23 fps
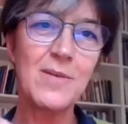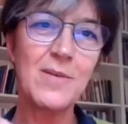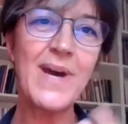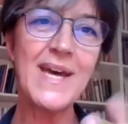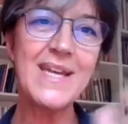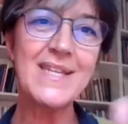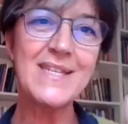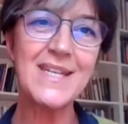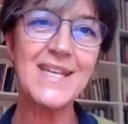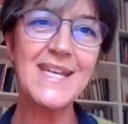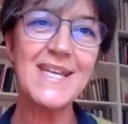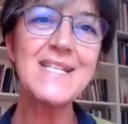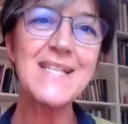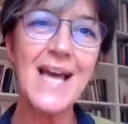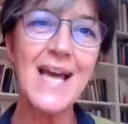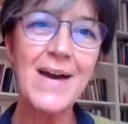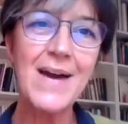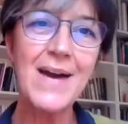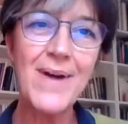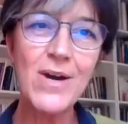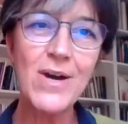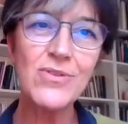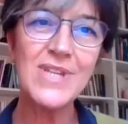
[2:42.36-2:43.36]
but it's
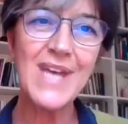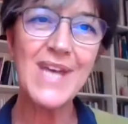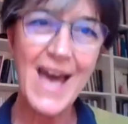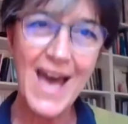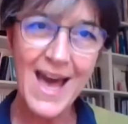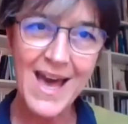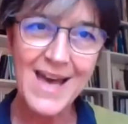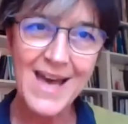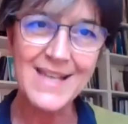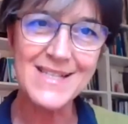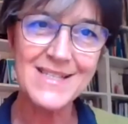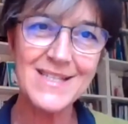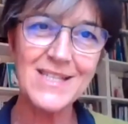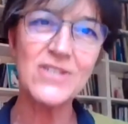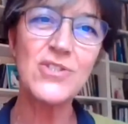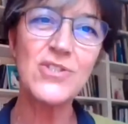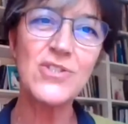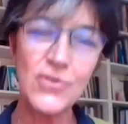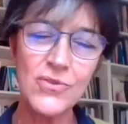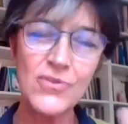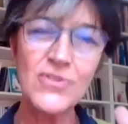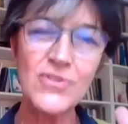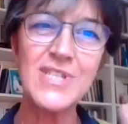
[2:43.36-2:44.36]
about us. The
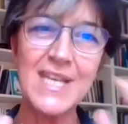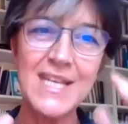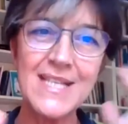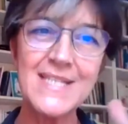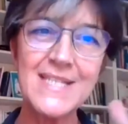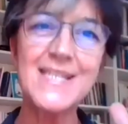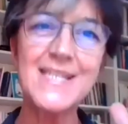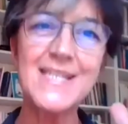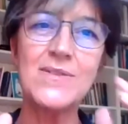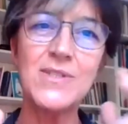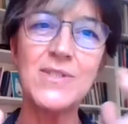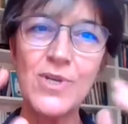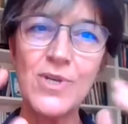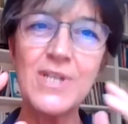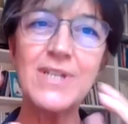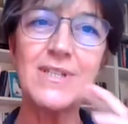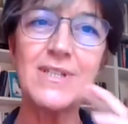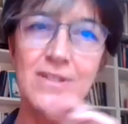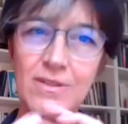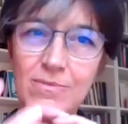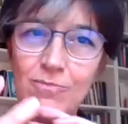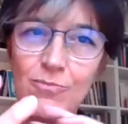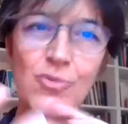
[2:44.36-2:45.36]
two systems
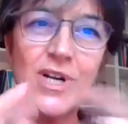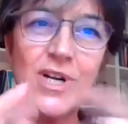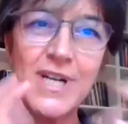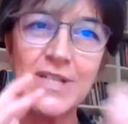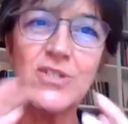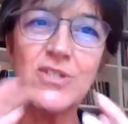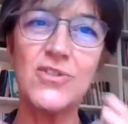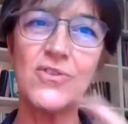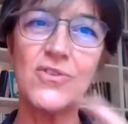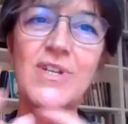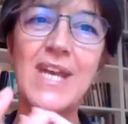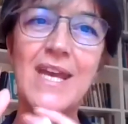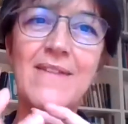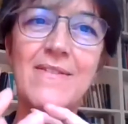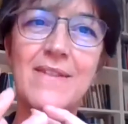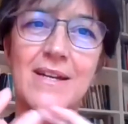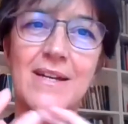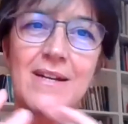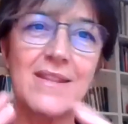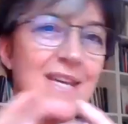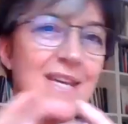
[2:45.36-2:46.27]
work together.